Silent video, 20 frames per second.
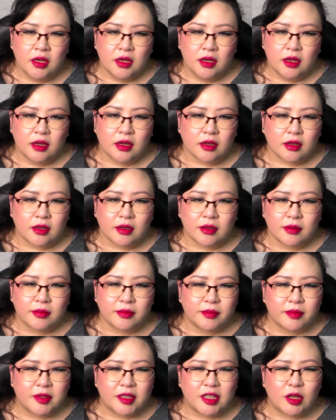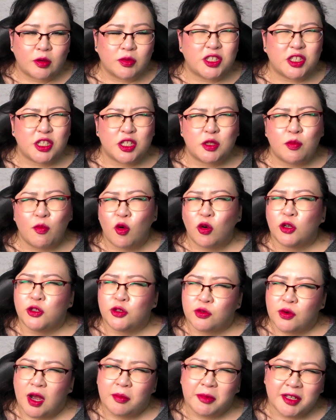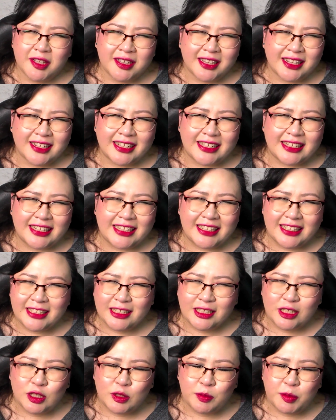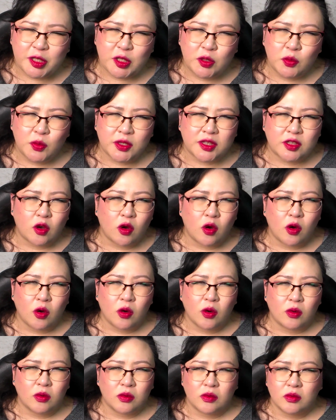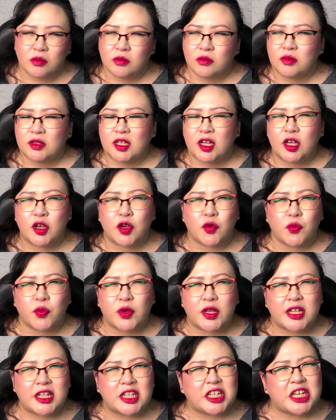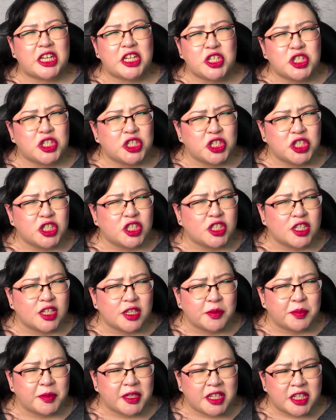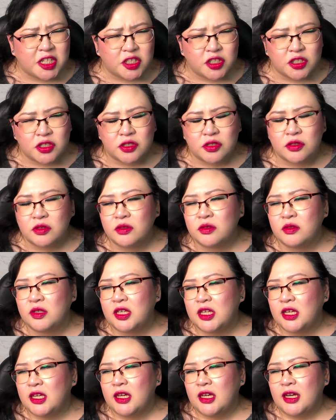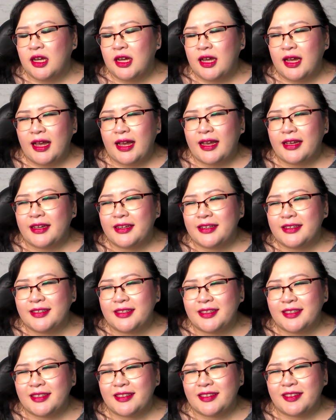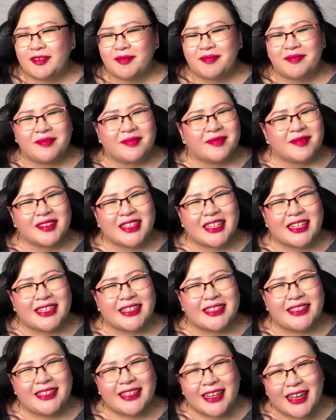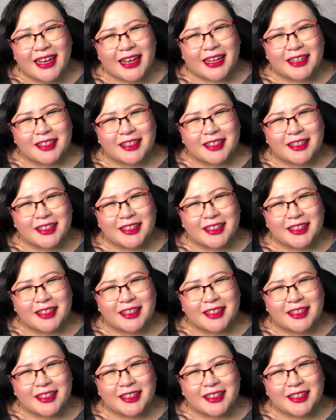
uh, there was just more drama than it needed to be with the whole like relationship issue. And yeah,